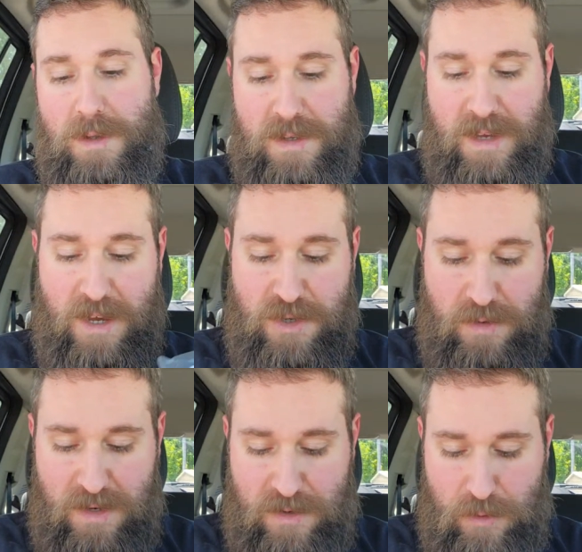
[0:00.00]
case you
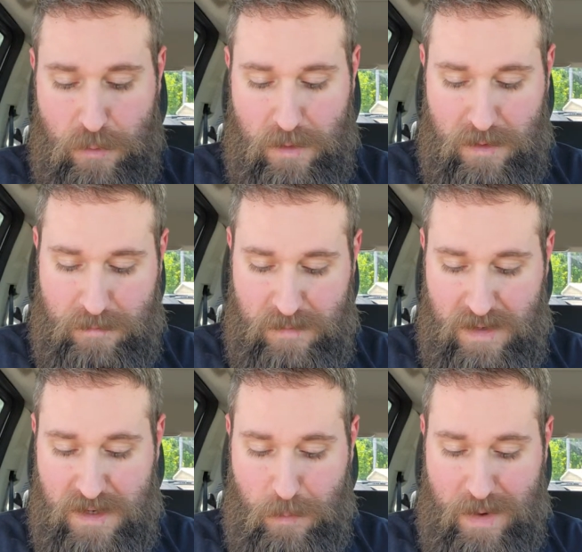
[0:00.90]
need to
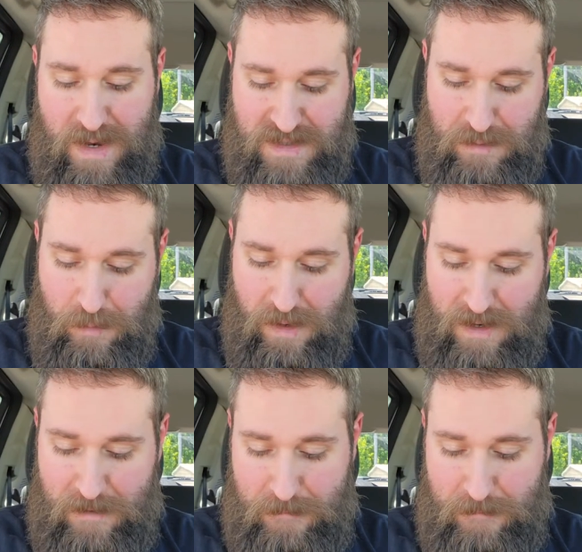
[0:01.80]
intubate somebody